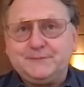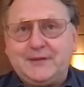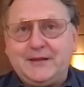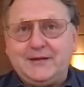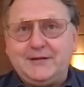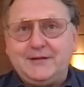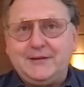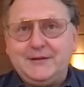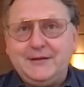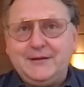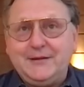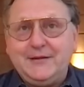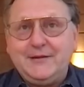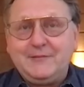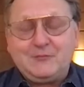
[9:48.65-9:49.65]
Okay,
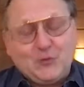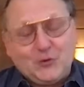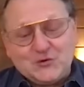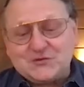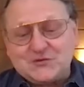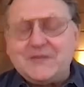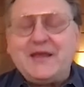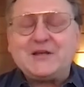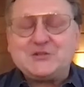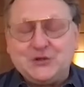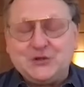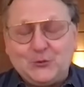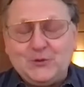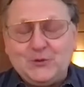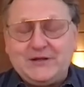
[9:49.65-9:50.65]
of course, the next
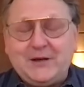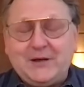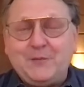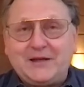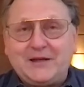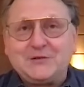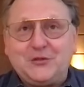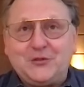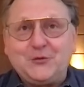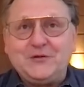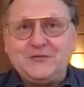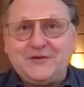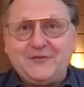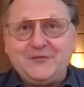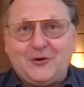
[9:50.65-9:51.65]
year it went down back to
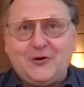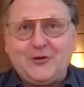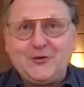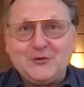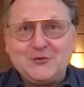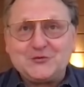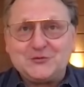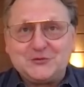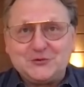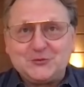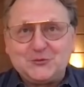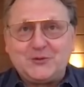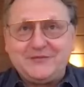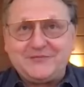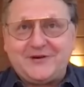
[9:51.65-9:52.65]
35 dollars to
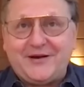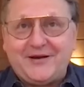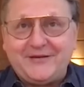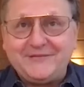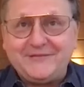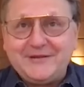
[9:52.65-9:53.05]
25.